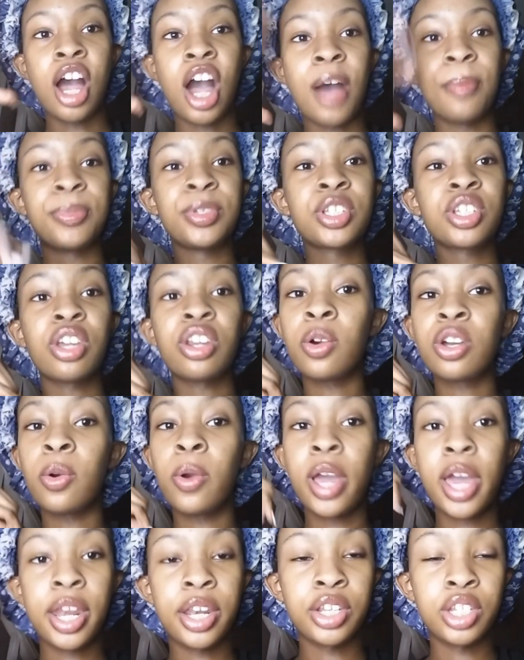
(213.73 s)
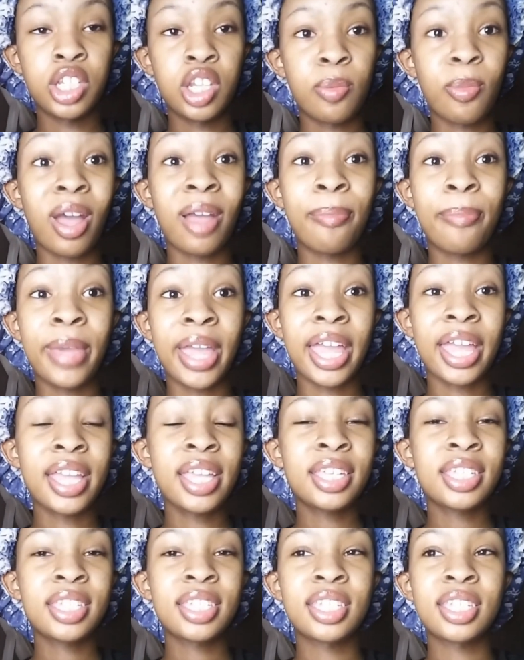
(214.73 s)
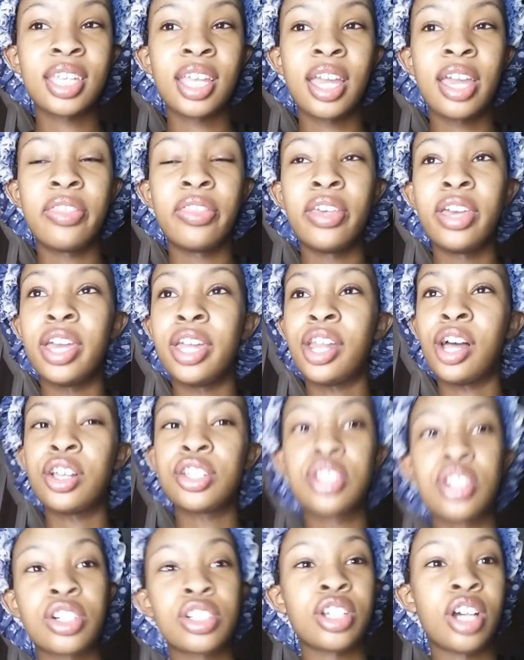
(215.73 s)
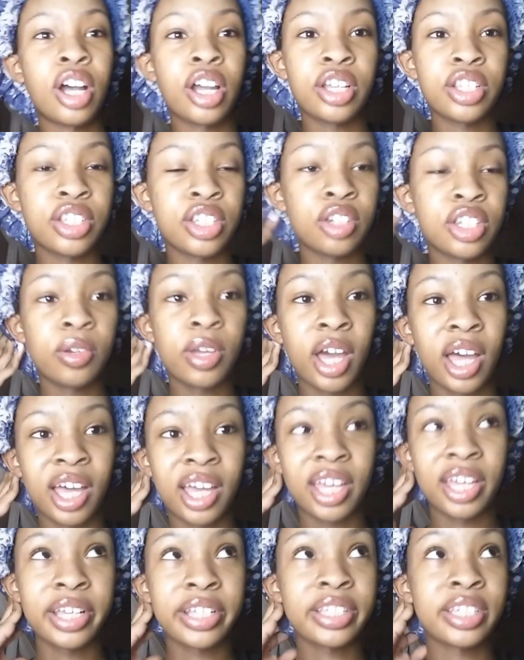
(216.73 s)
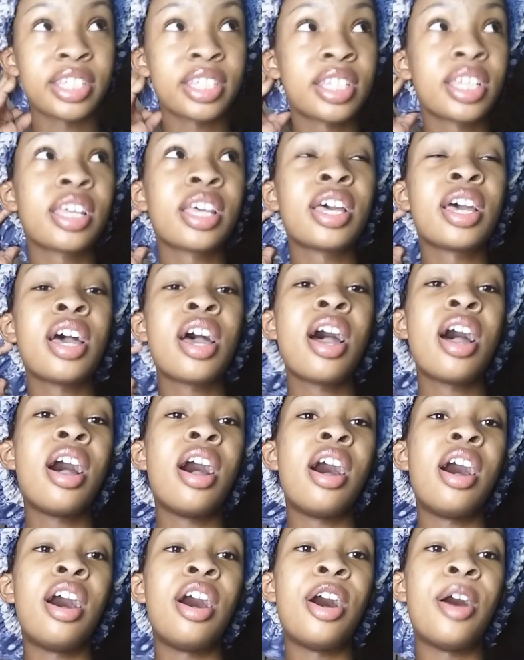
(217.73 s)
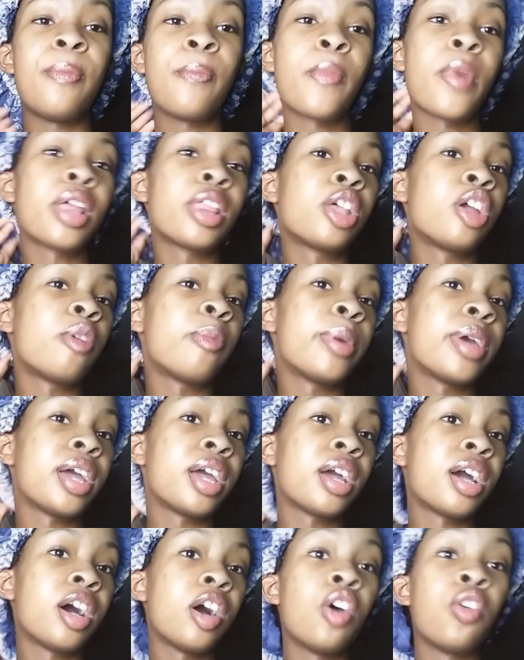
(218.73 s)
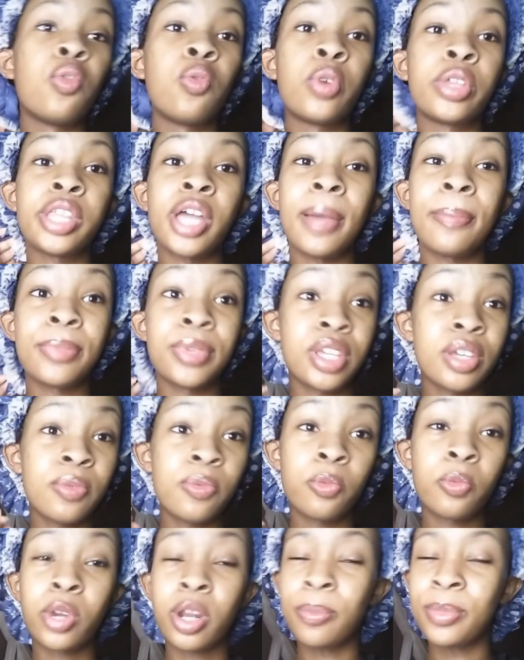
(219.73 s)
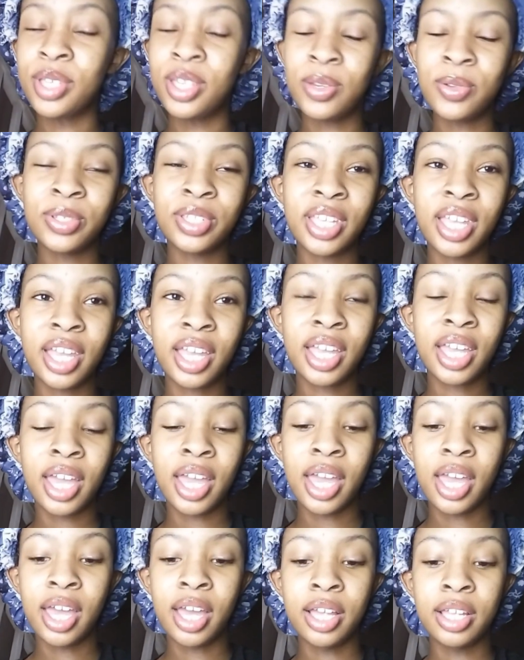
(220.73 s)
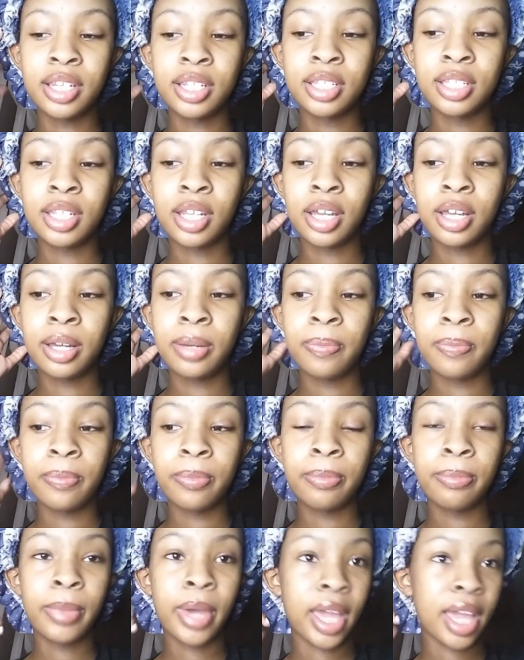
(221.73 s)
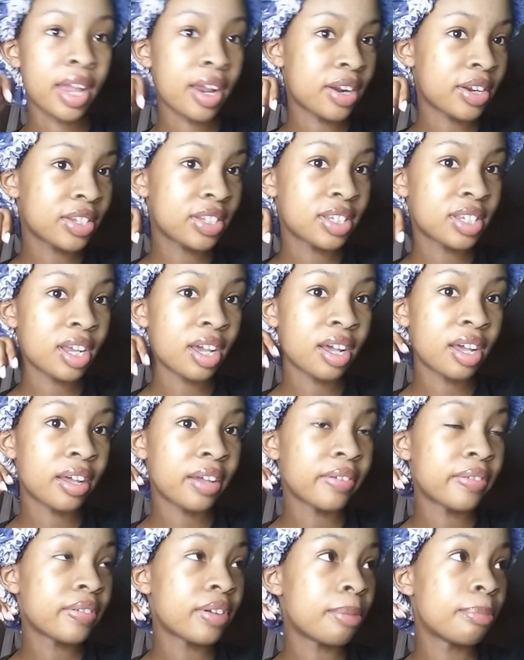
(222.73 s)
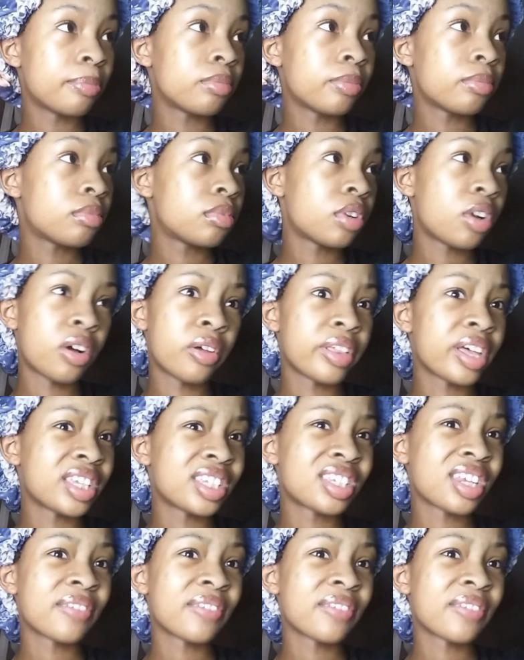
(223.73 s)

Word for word: I'm just gonna go ahead and do my base and then I'll start talking to you guys um, a little bit of what I'm what I'm using and um, my hair stuff um, all that